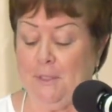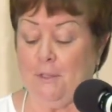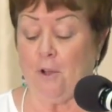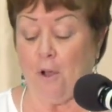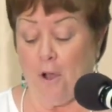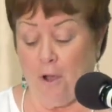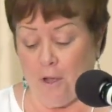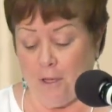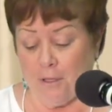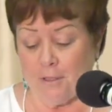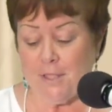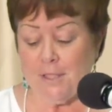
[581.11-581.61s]

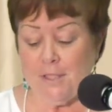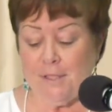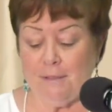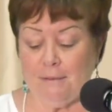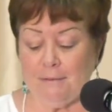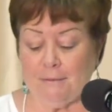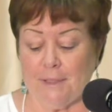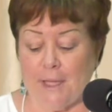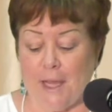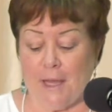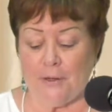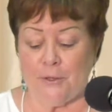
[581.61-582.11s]
Calls,
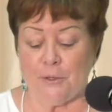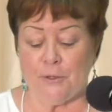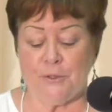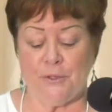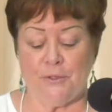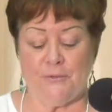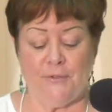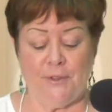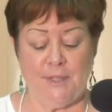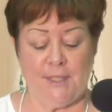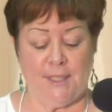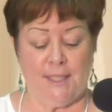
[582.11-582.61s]

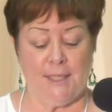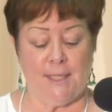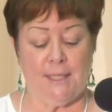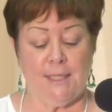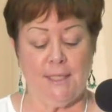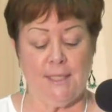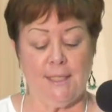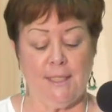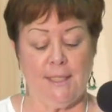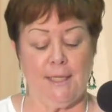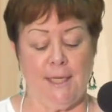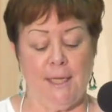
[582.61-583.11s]
letters,
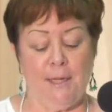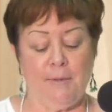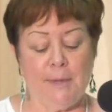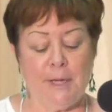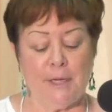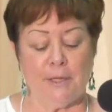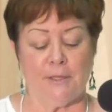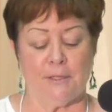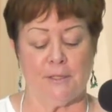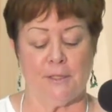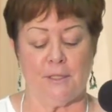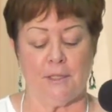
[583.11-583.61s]
visits,
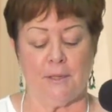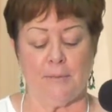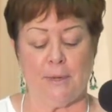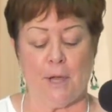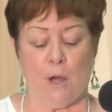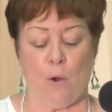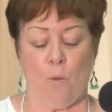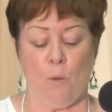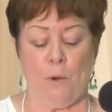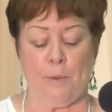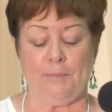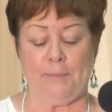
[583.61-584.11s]
emails
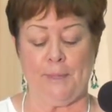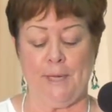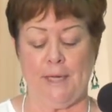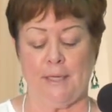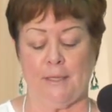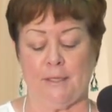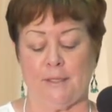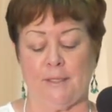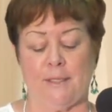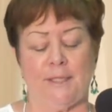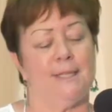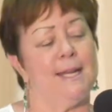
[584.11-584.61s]
about what
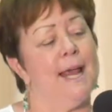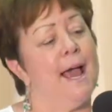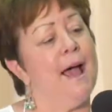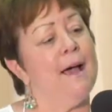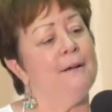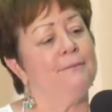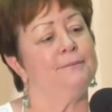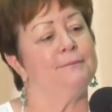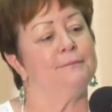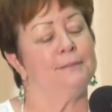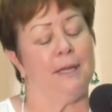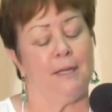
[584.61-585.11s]
being on
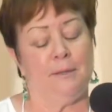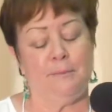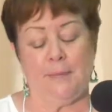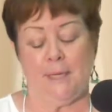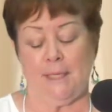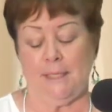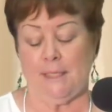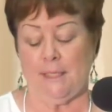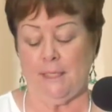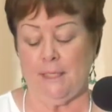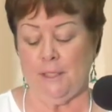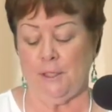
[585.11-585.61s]
staff had
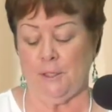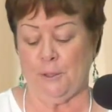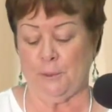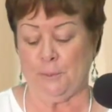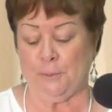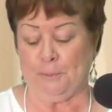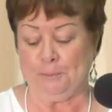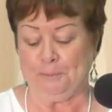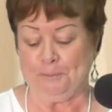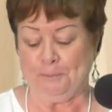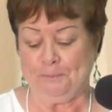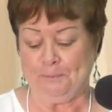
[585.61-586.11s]
meant to
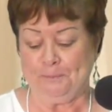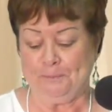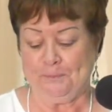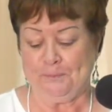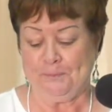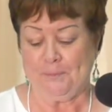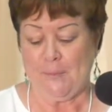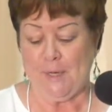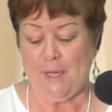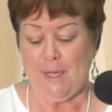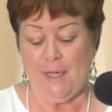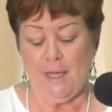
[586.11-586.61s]
you.
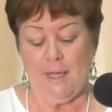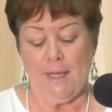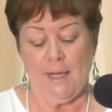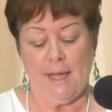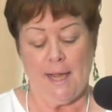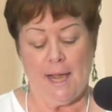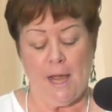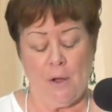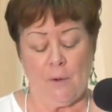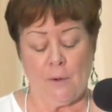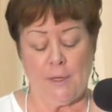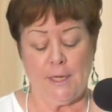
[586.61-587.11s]

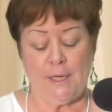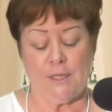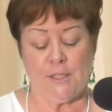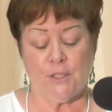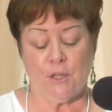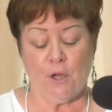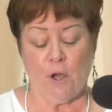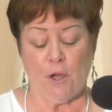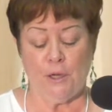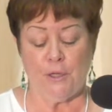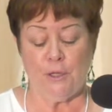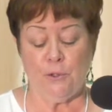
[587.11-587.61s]
How it had
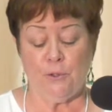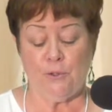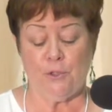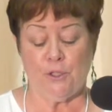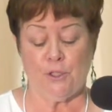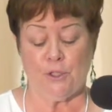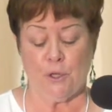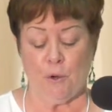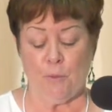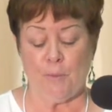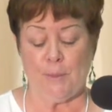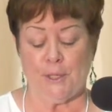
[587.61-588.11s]
taught you
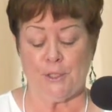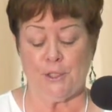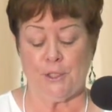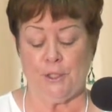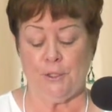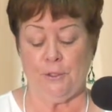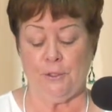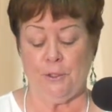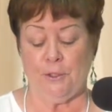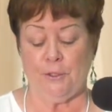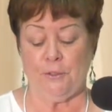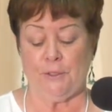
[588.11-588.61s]
so
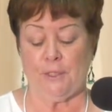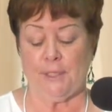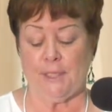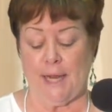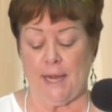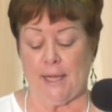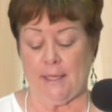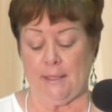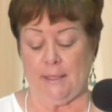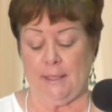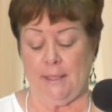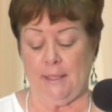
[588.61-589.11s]
much you use
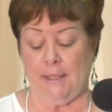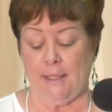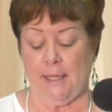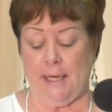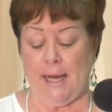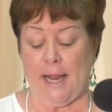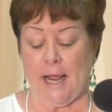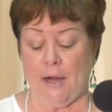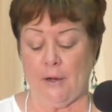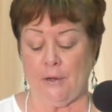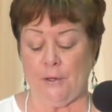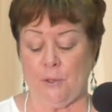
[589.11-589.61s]
daily,
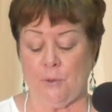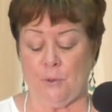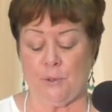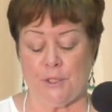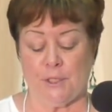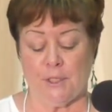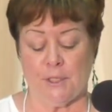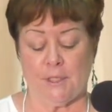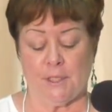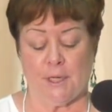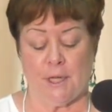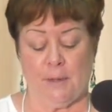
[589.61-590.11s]
and how you were
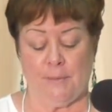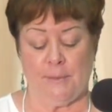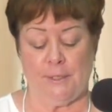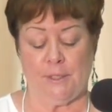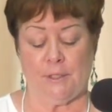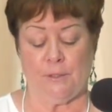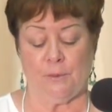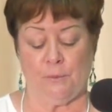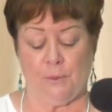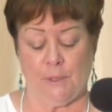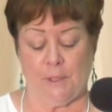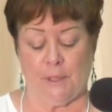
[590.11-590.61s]
just coming
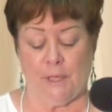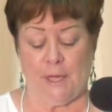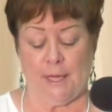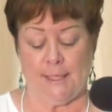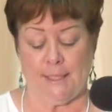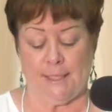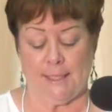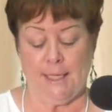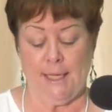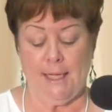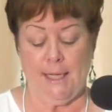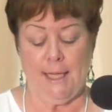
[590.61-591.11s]
to
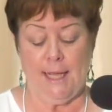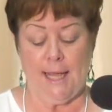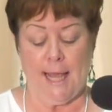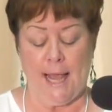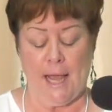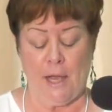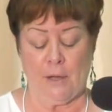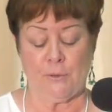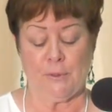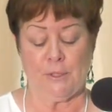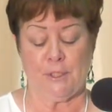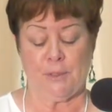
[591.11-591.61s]
realize
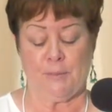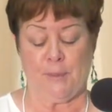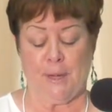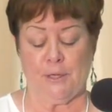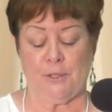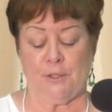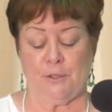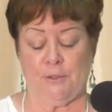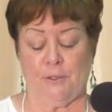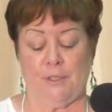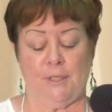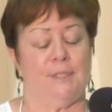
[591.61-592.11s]
how
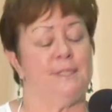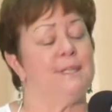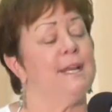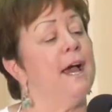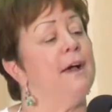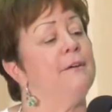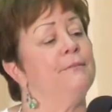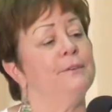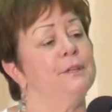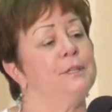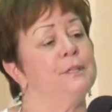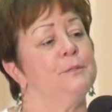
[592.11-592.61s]
special the
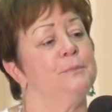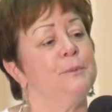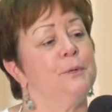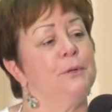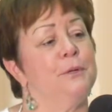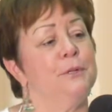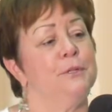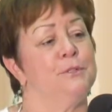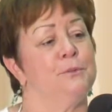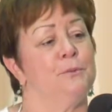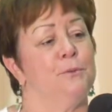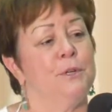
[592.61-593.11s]
staff
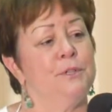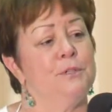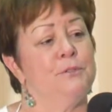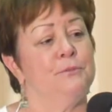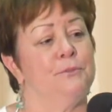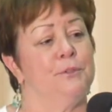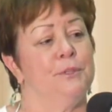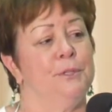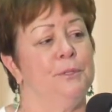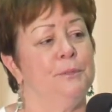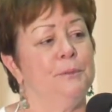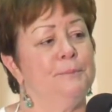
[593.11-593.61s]
experience was
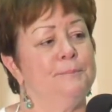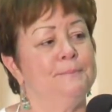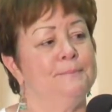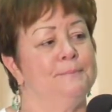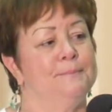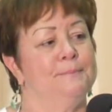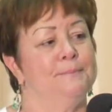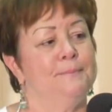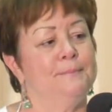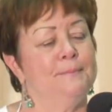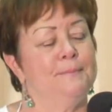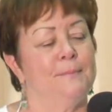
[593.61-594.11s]
for you.
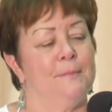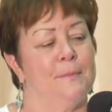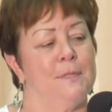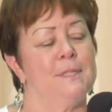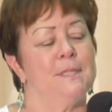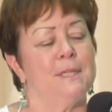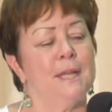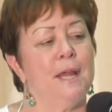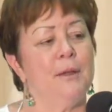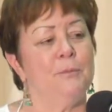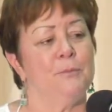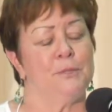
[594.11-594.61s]
The
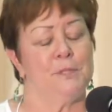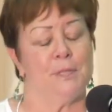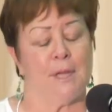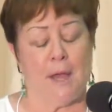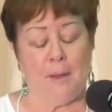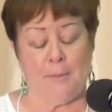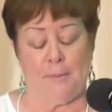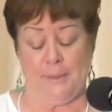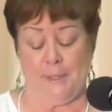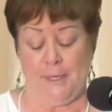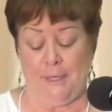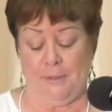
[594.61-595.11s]
same was
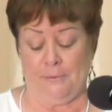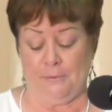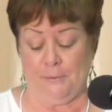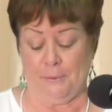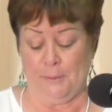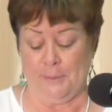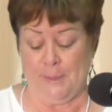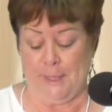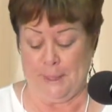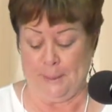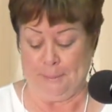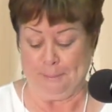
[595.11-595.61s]
happening
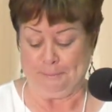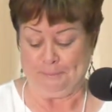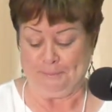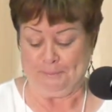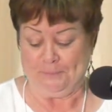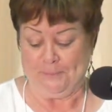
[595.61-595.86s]
for me.